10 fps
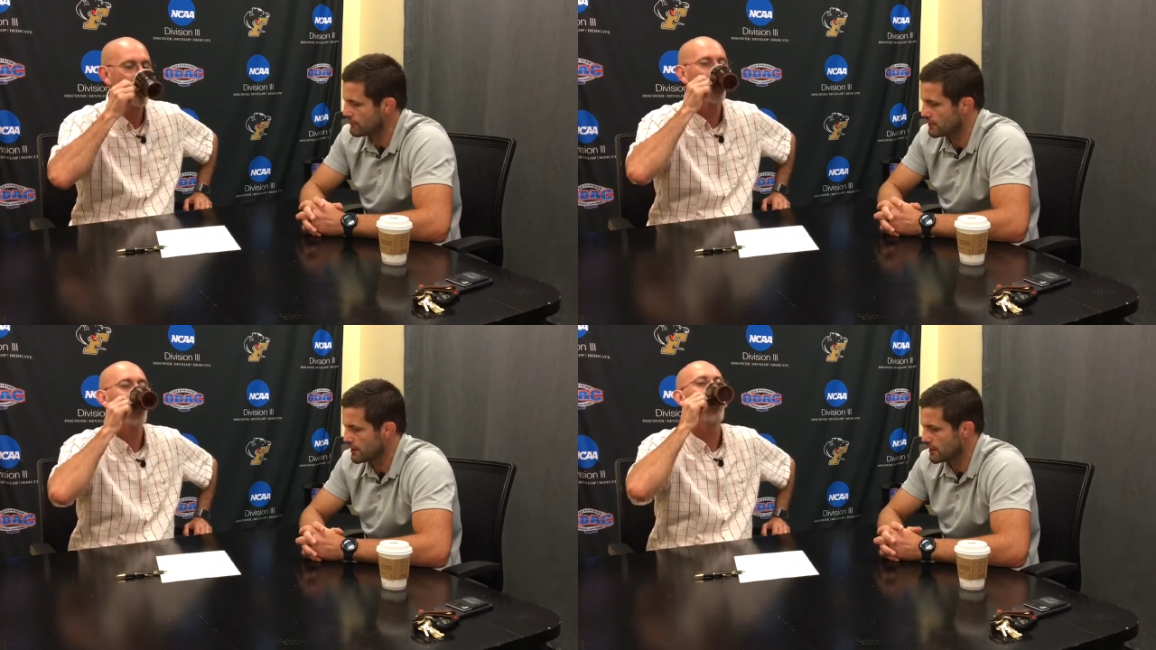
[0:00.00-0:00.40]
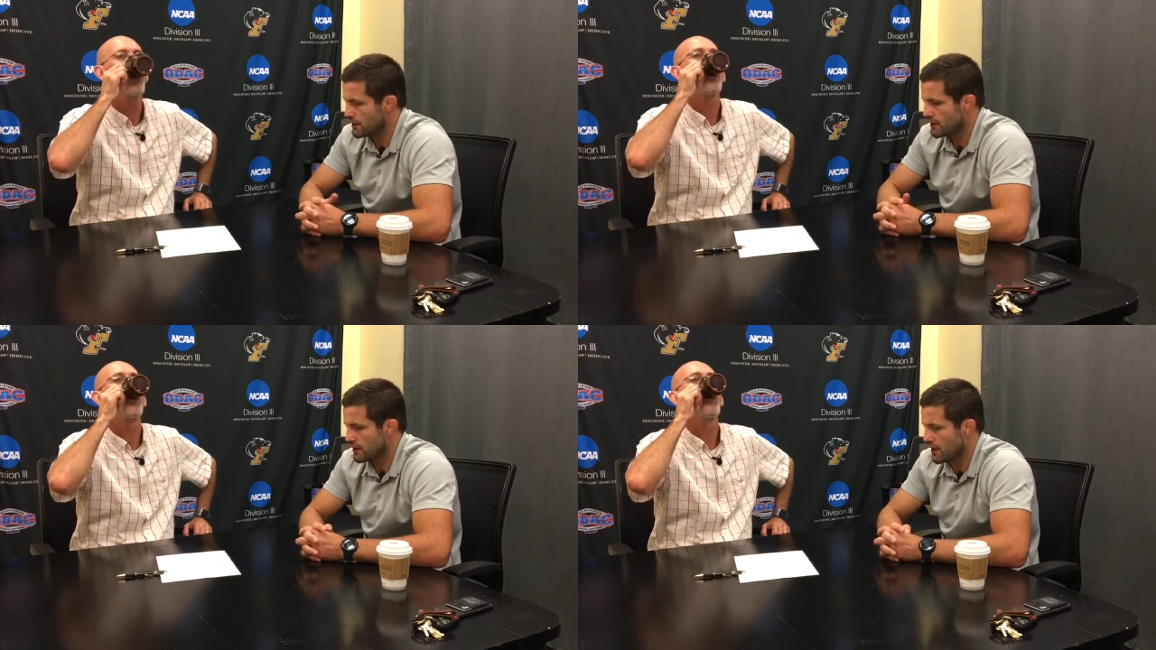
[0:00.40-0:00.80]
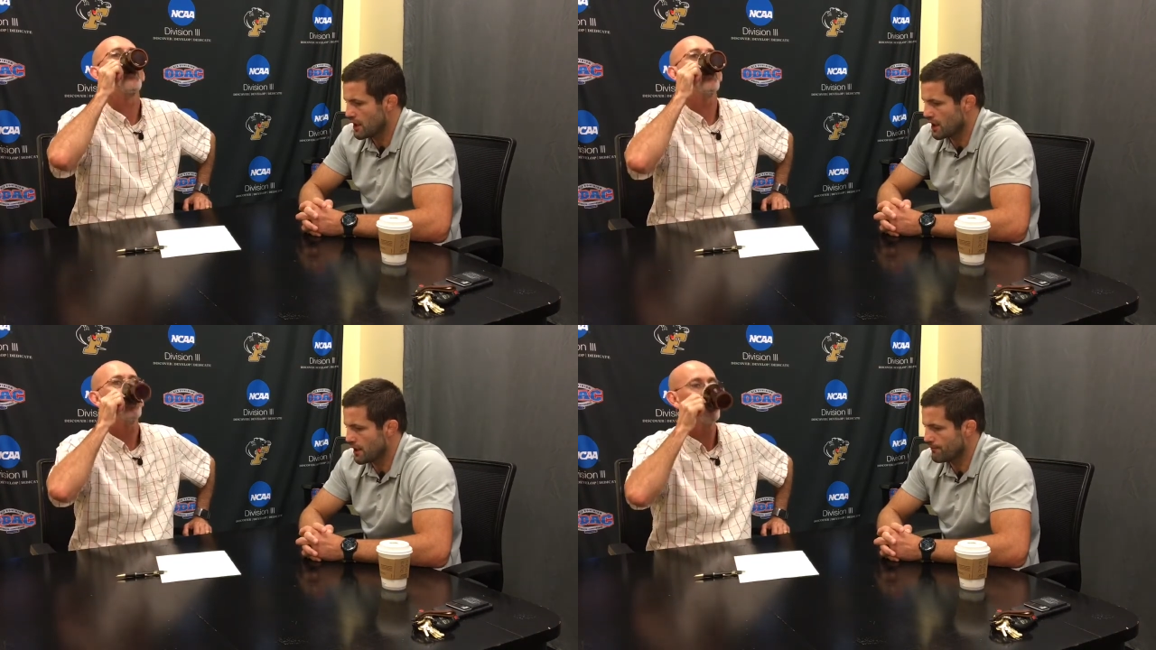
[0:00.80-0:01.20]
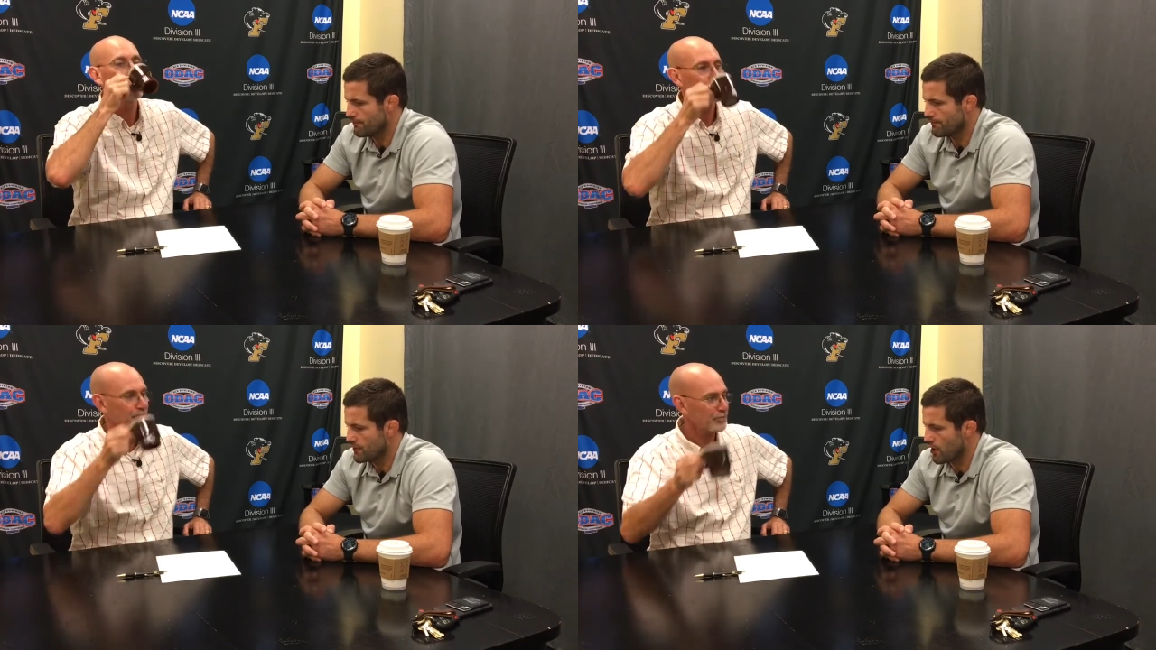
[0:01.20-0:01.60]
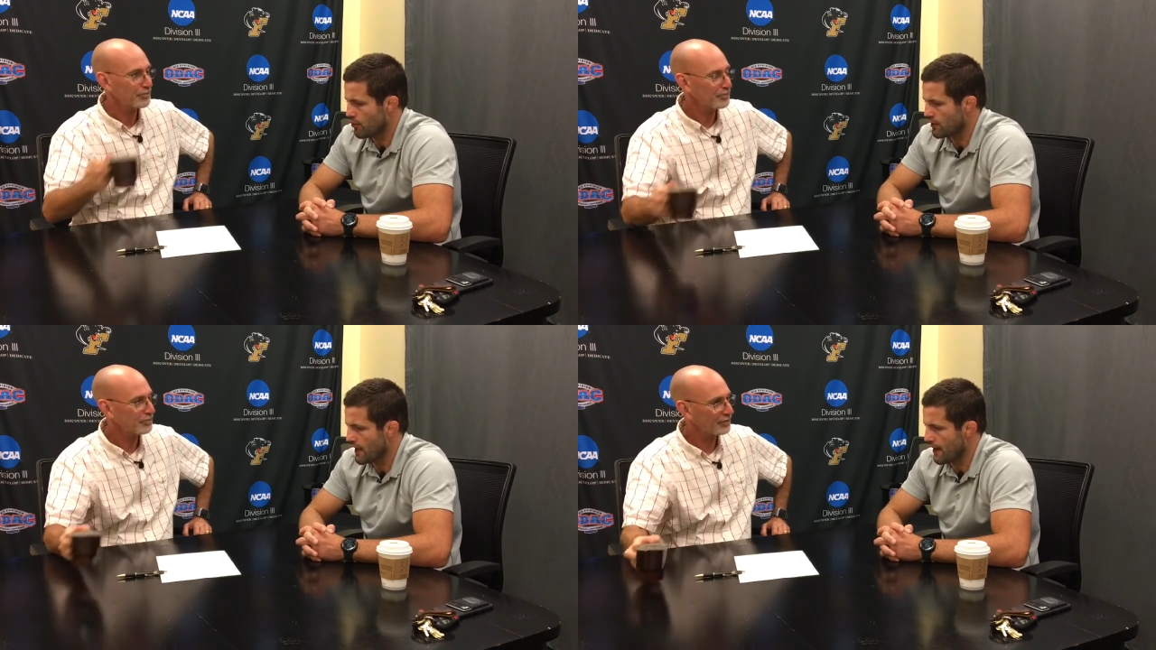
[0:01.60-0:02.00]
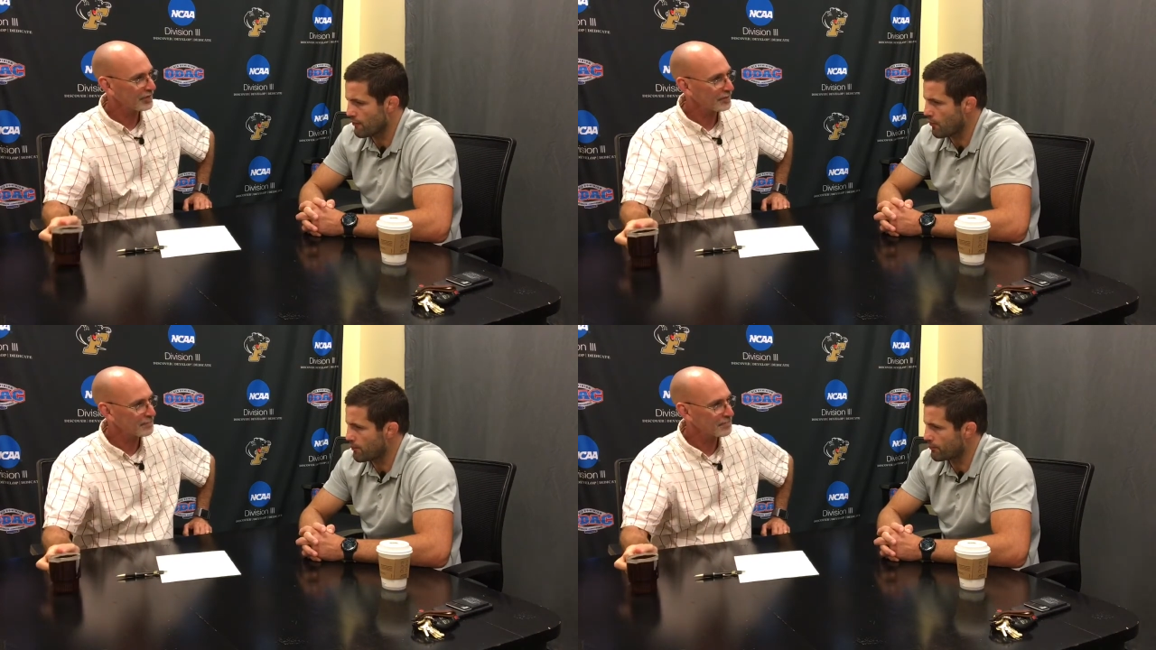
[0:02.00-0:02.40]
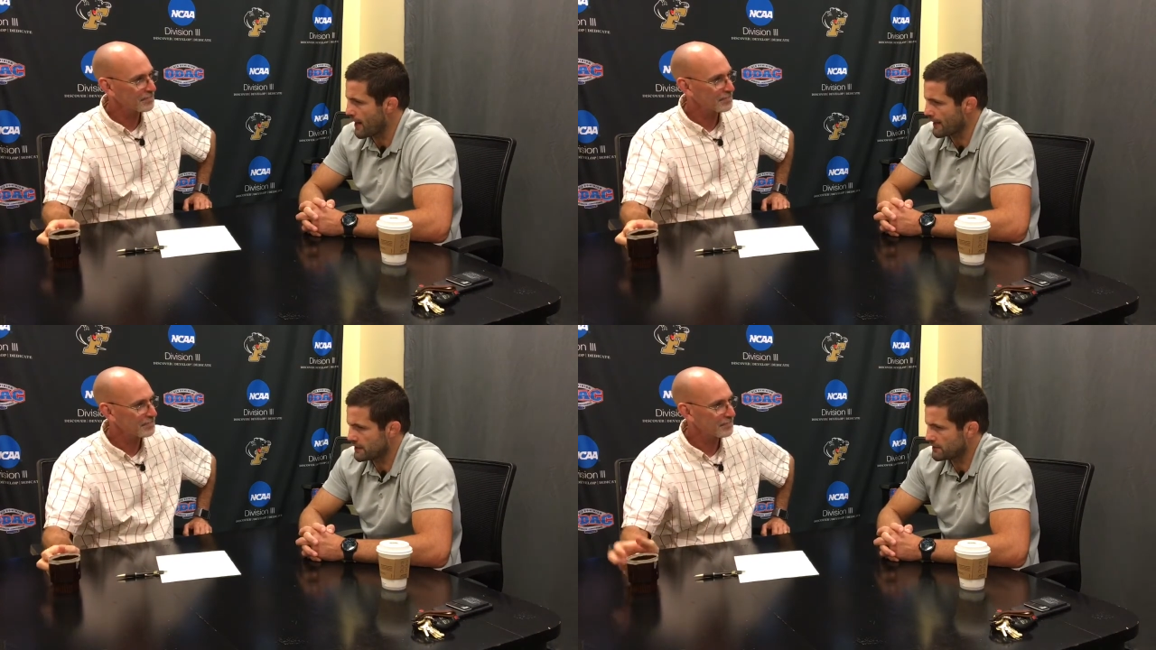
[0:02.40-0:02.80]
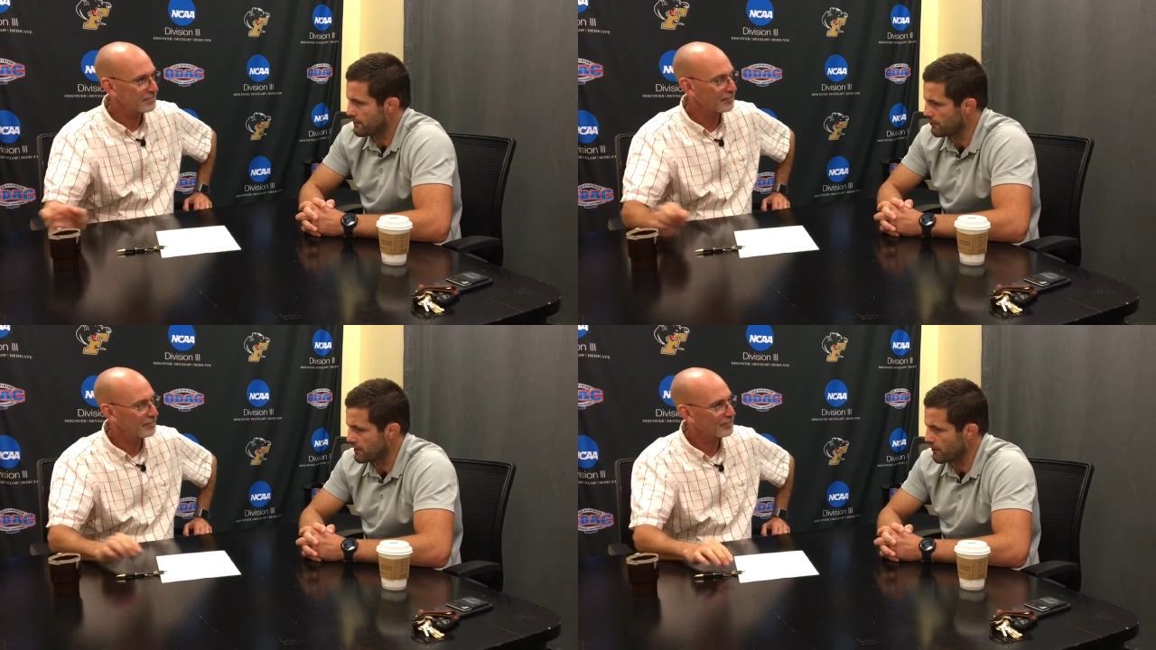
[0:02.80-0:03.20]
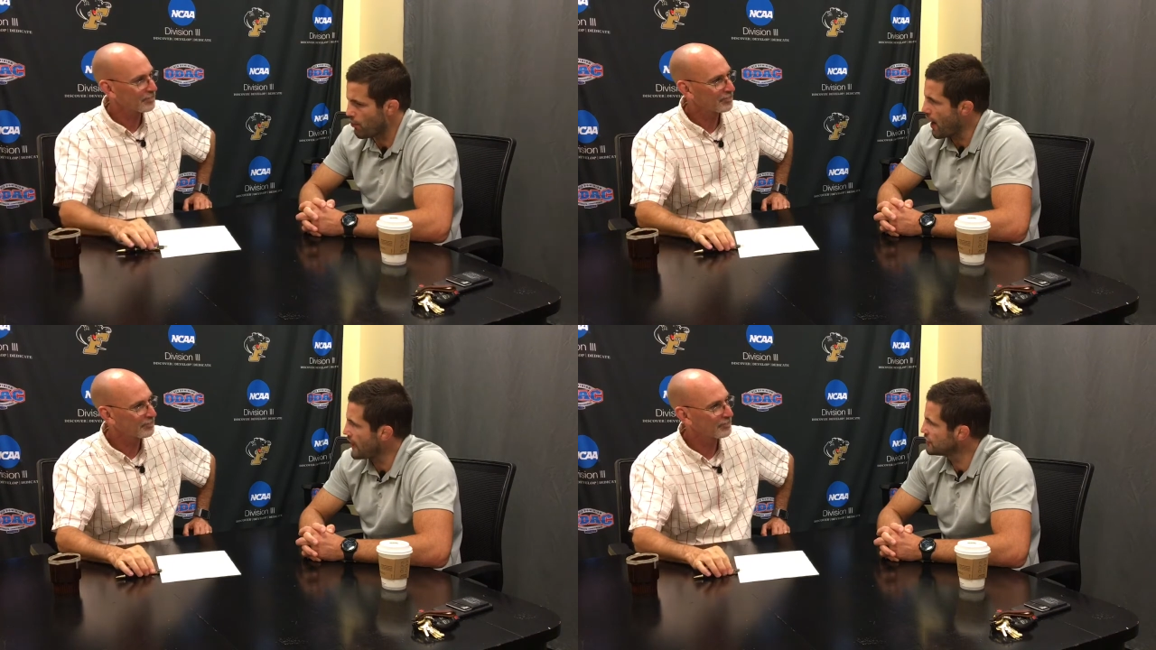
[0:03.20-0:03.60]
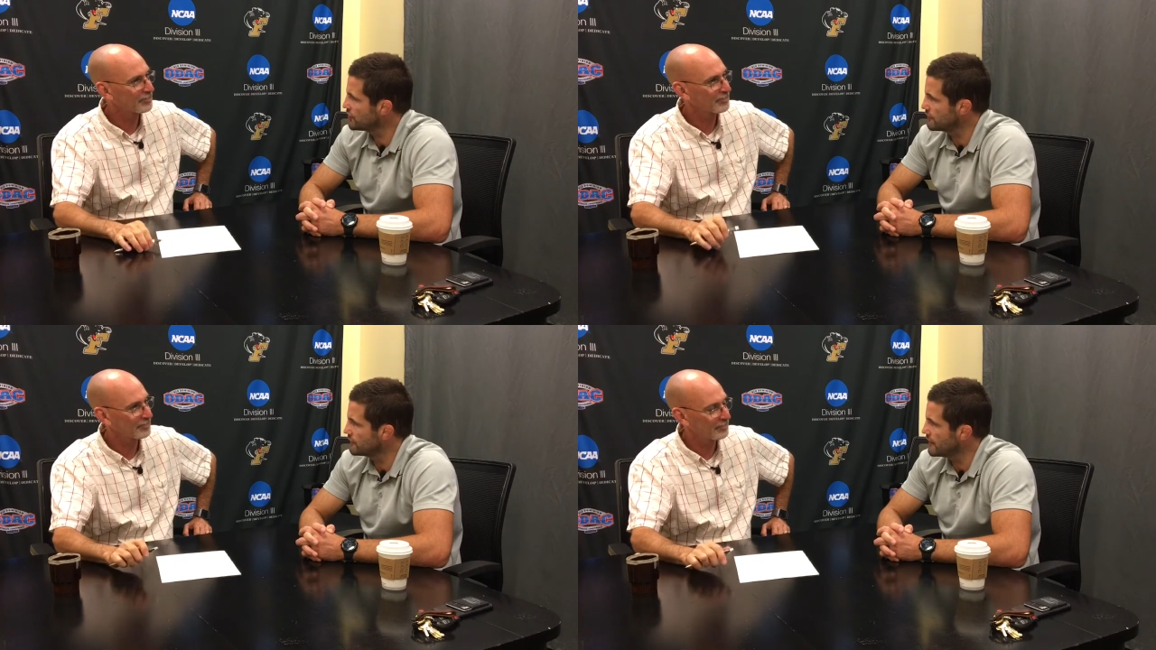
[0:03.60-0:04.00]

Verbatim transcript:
Speaker 1: And, um, you know, we're going to have an open practice. People can come watch and,